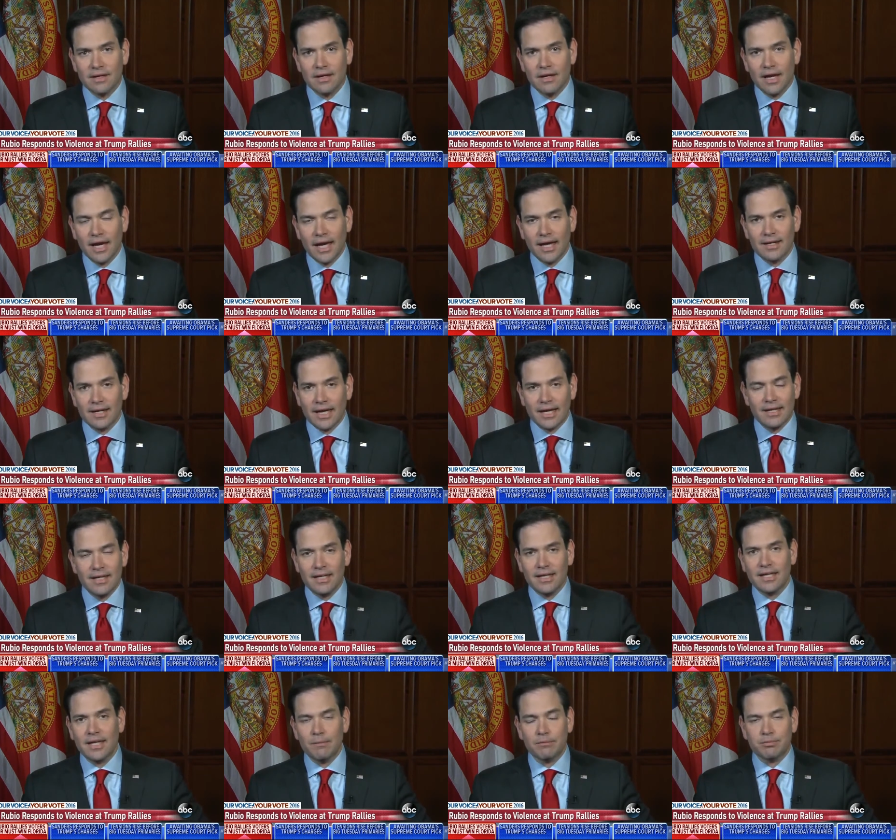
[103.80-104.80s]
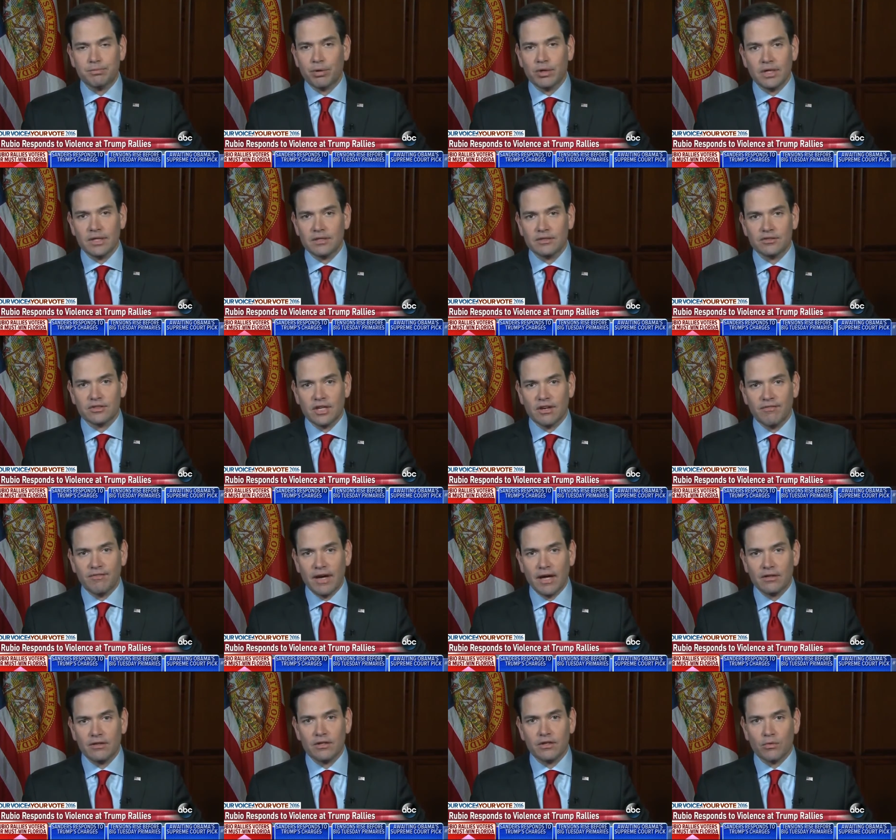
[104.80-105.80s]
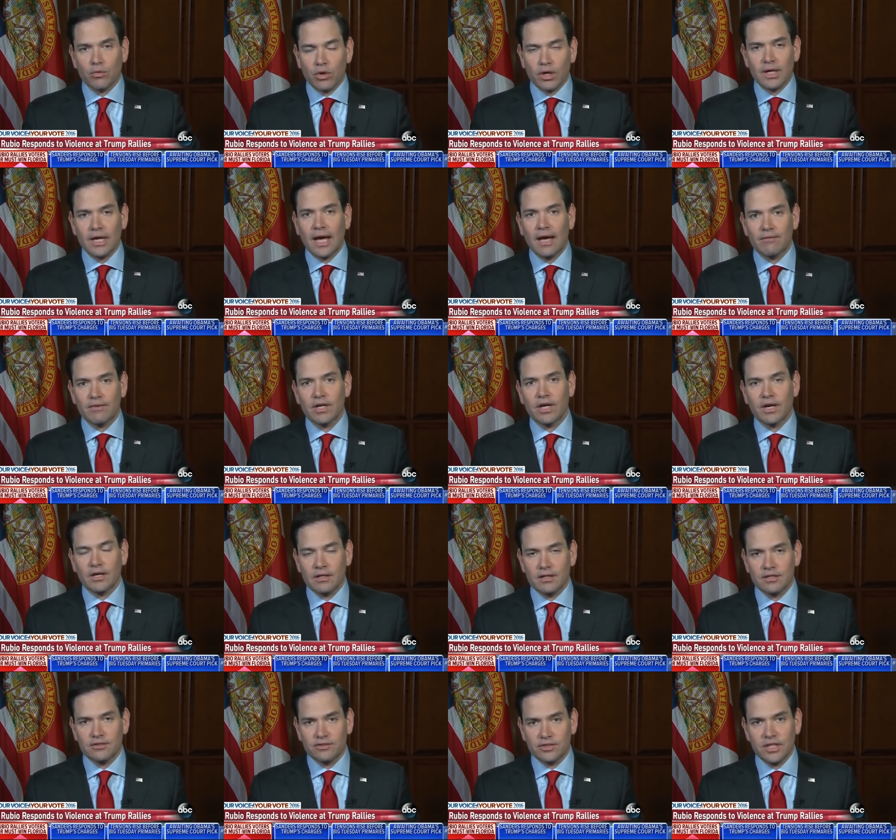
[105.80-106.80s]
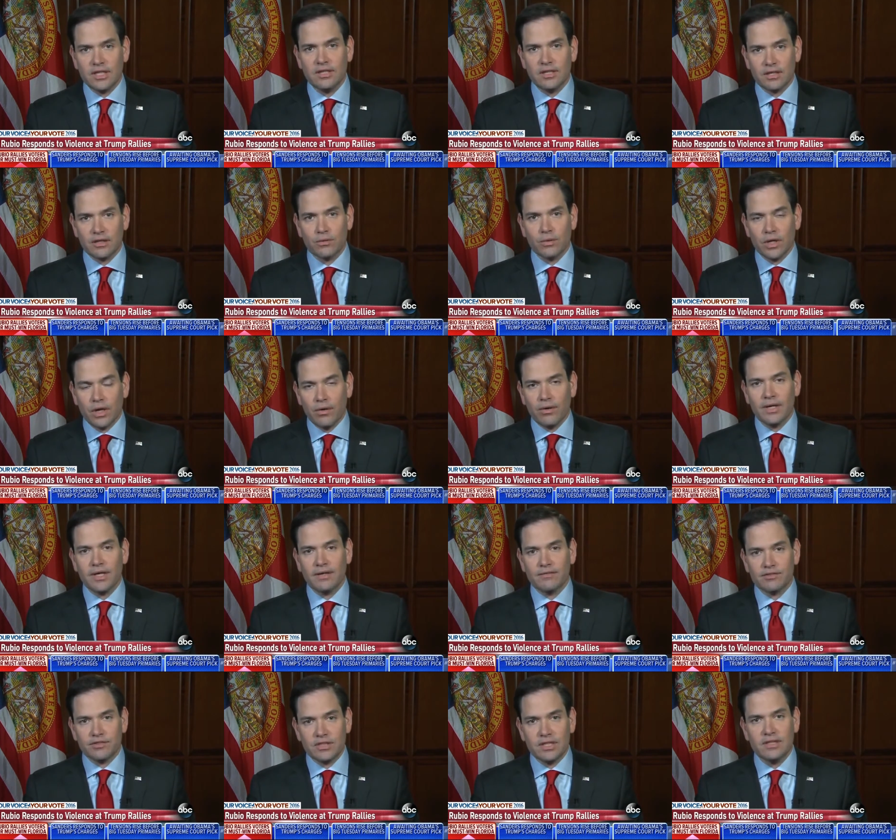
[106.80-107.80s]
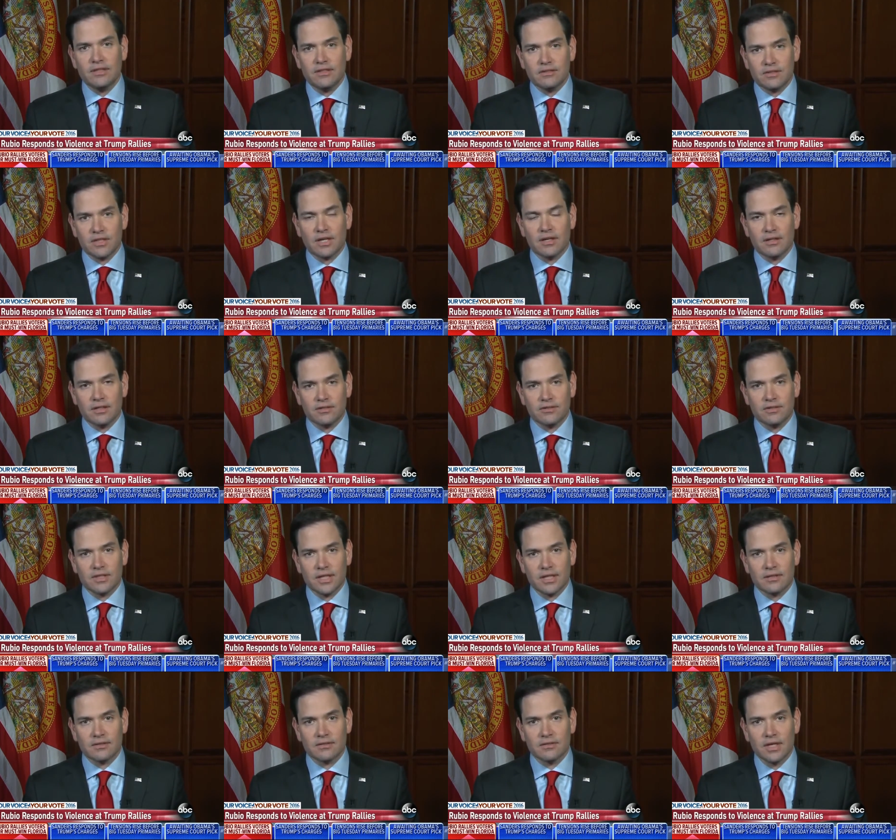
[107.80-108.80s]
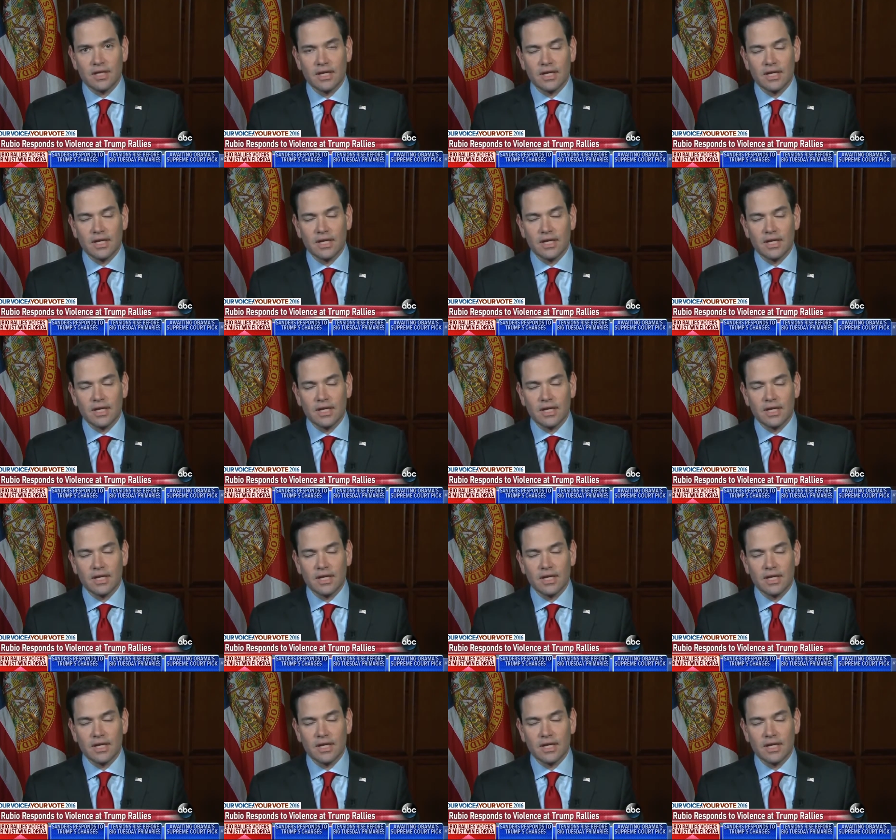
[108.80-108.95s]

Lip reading: And he keeps putting this stuff out there. We're going to have an ugly scene here. We already have seen these ugly scenes.